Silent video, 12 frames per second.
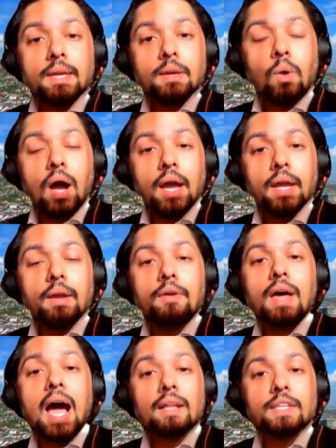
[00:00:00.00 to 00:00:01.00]
EY
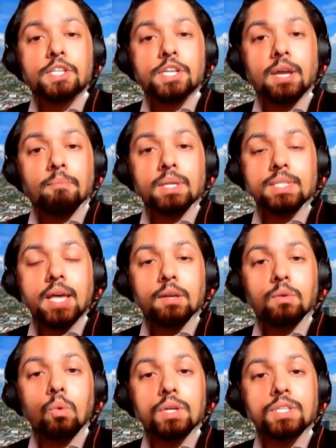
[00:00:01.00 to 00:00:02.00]
at the Chamber's
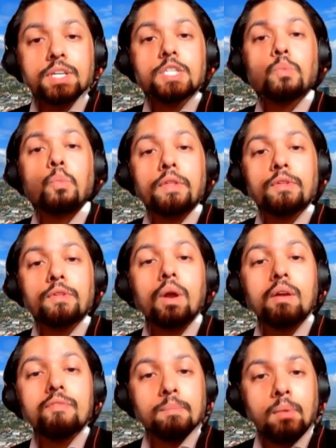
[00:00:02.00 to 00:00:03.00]
headquarters with
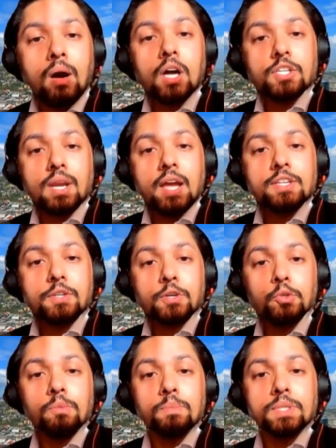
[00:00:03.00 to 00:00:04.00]
all of the marginalized
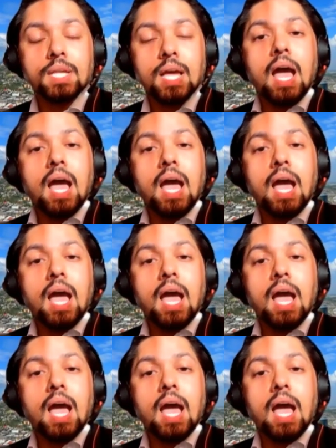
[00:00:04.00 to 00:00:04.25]
groups,